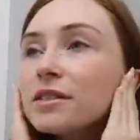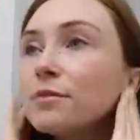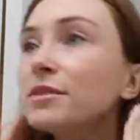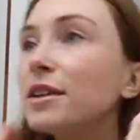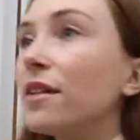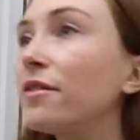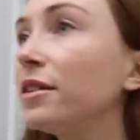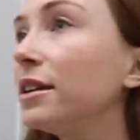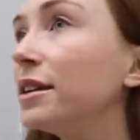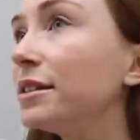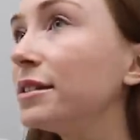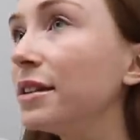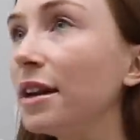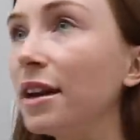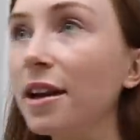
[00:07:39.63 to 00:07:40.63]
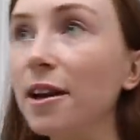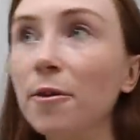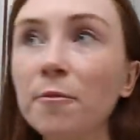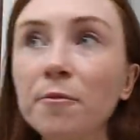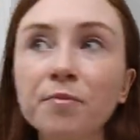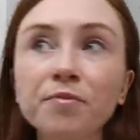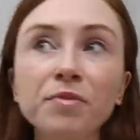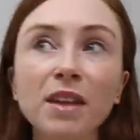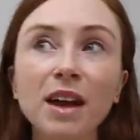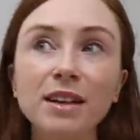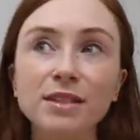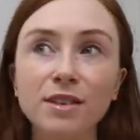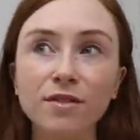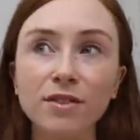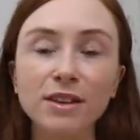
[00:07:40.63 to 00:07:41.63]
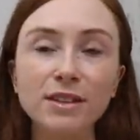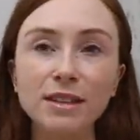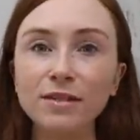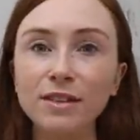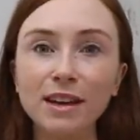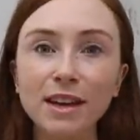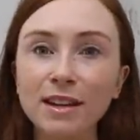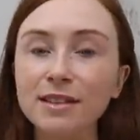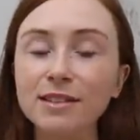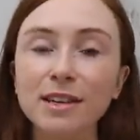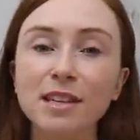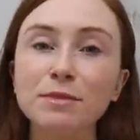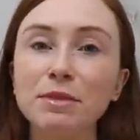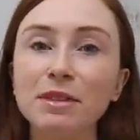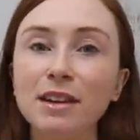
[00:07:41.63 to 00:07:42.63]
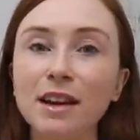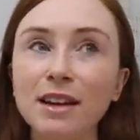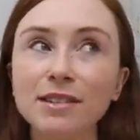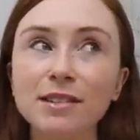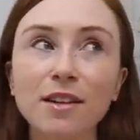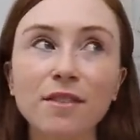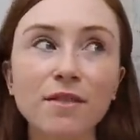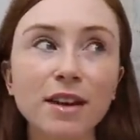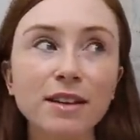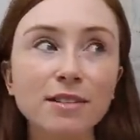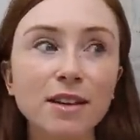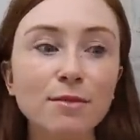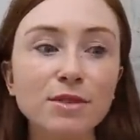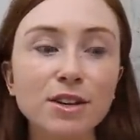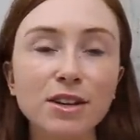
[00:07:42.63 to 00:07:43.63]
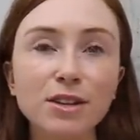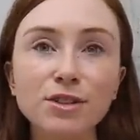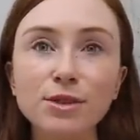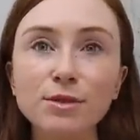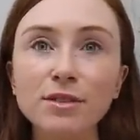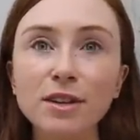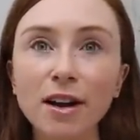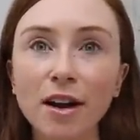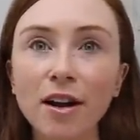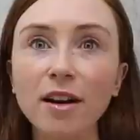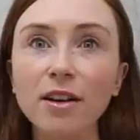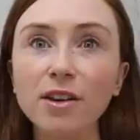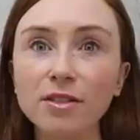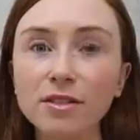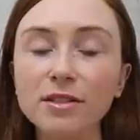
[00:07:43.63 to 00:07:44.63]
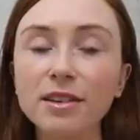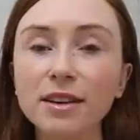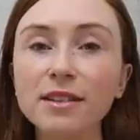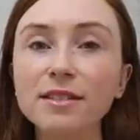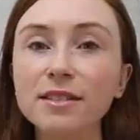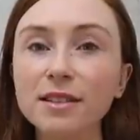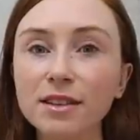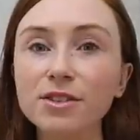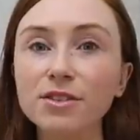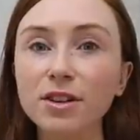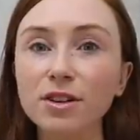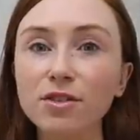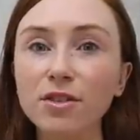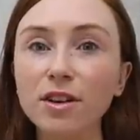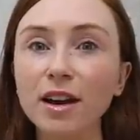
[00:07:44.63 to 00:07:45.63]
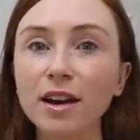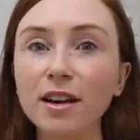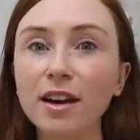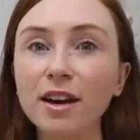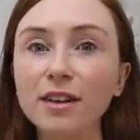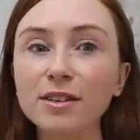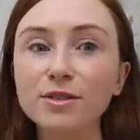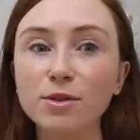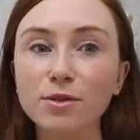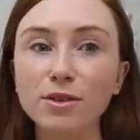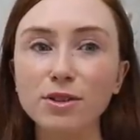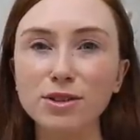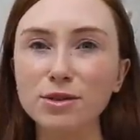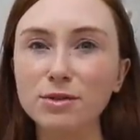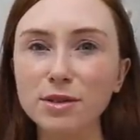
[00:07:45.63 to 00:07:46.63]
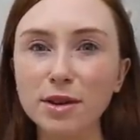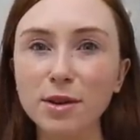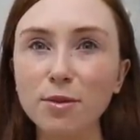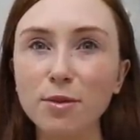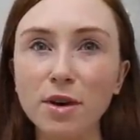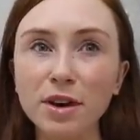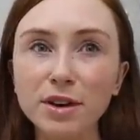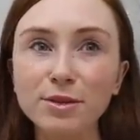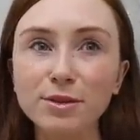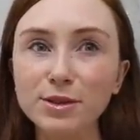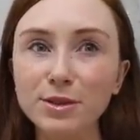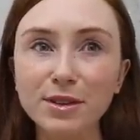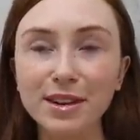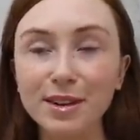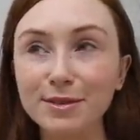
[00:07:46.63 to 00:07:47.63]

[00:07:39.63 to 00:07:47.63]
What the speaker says: I'm definitely seeing a difference. Even Kellen said to me the last day I FaceTimed her, and she was like, Erika, your skin is literally looking so good. She was like, what are you doing?